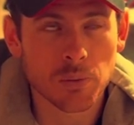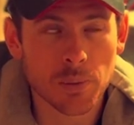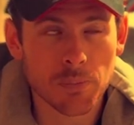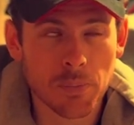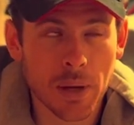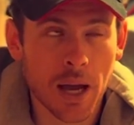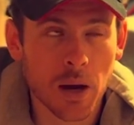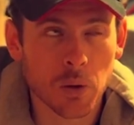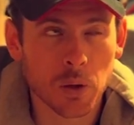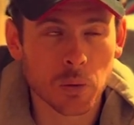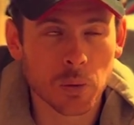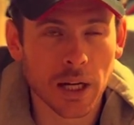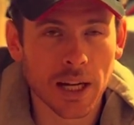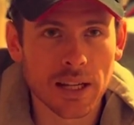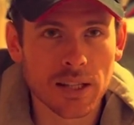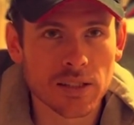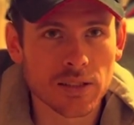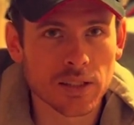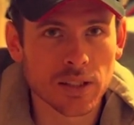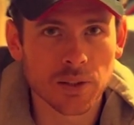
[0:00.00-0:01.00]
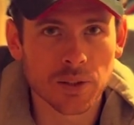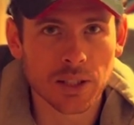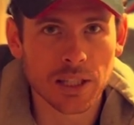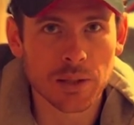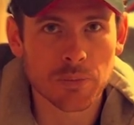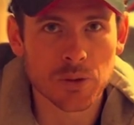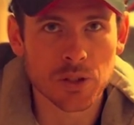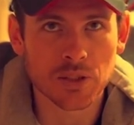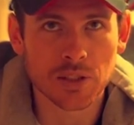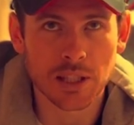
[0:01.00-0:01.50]
power-wise,
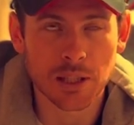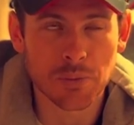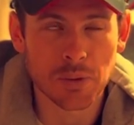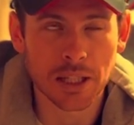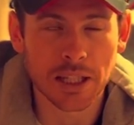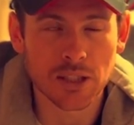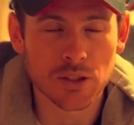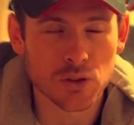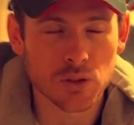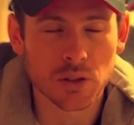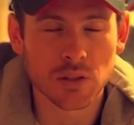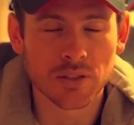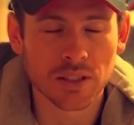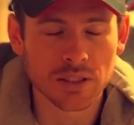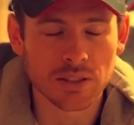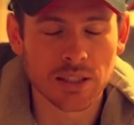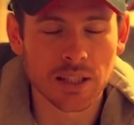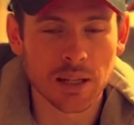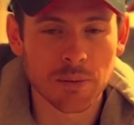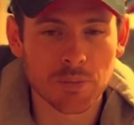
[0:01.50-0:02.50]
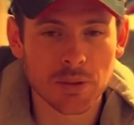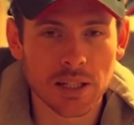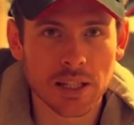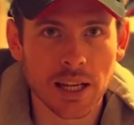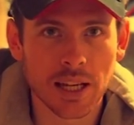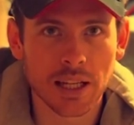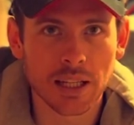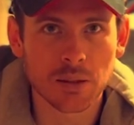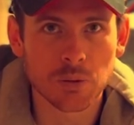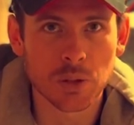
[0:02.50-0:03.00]
just keeping it serviced and up to
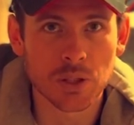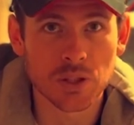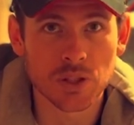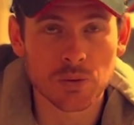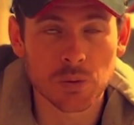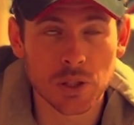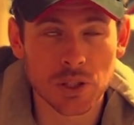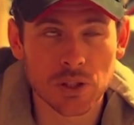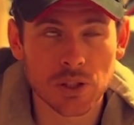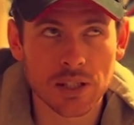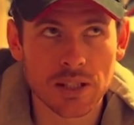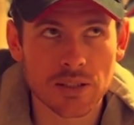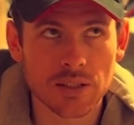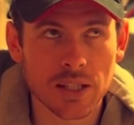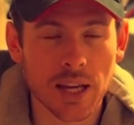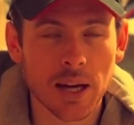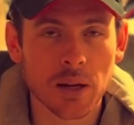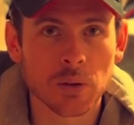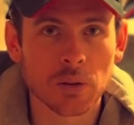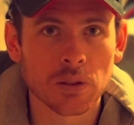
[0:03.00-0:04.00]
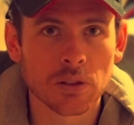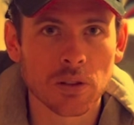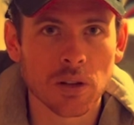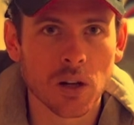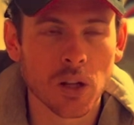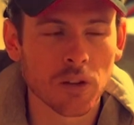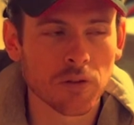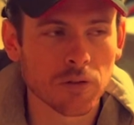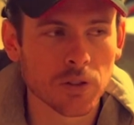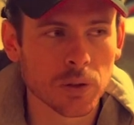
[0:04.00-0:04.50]
date, which it is now.
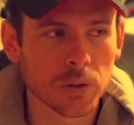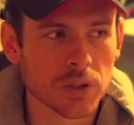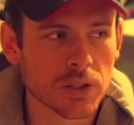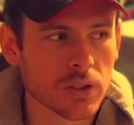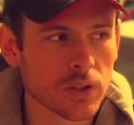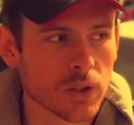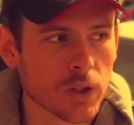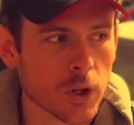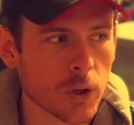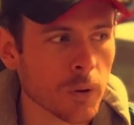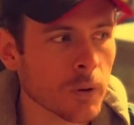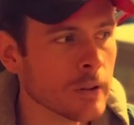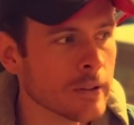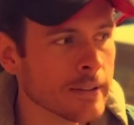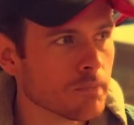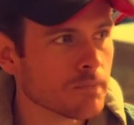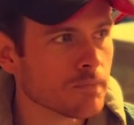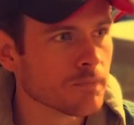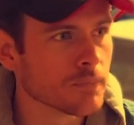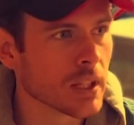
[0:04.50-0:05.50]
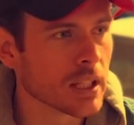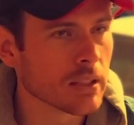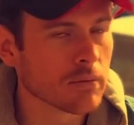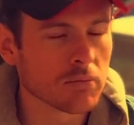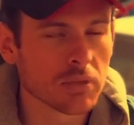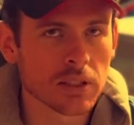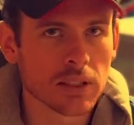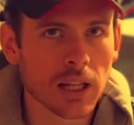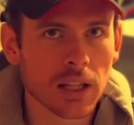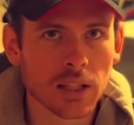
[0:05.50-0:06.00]
All the fluids are new, and
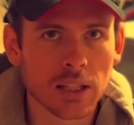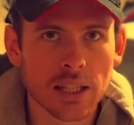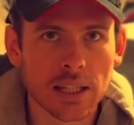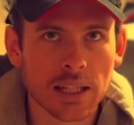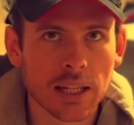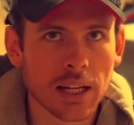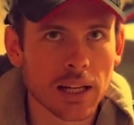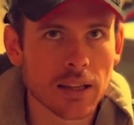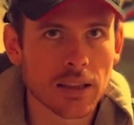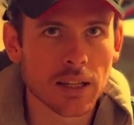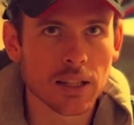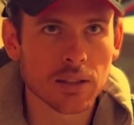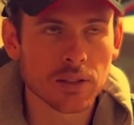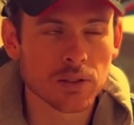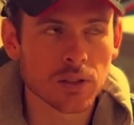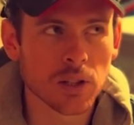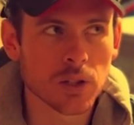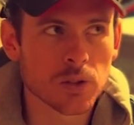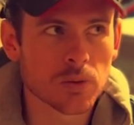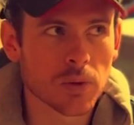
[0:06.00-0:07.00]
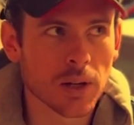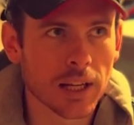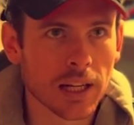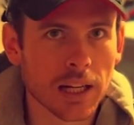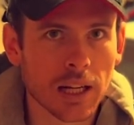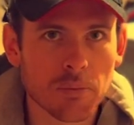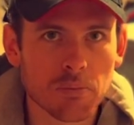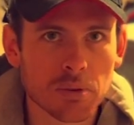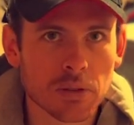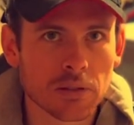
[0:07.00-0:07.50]
it's not leaking anything. Starts right
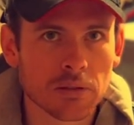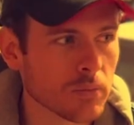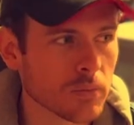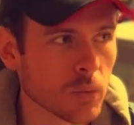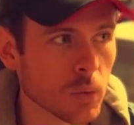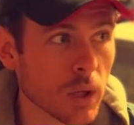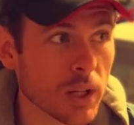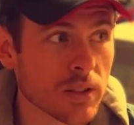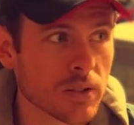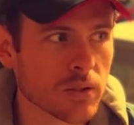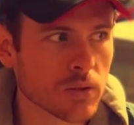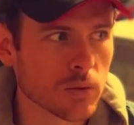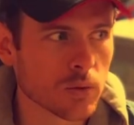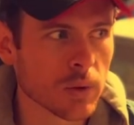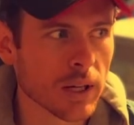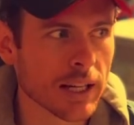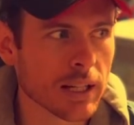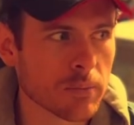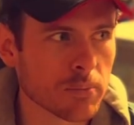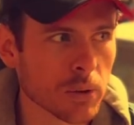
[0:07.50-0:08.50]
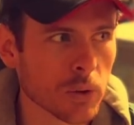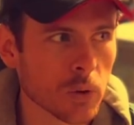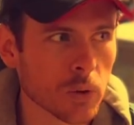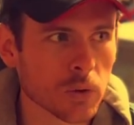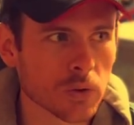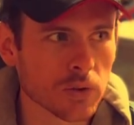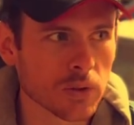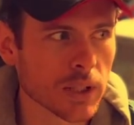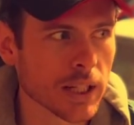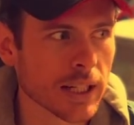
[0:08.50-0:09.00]
up, runs great,
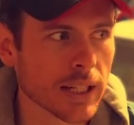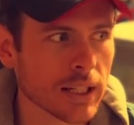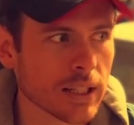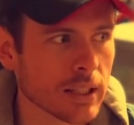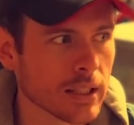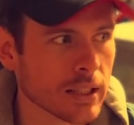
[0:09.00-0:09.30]
pulls great,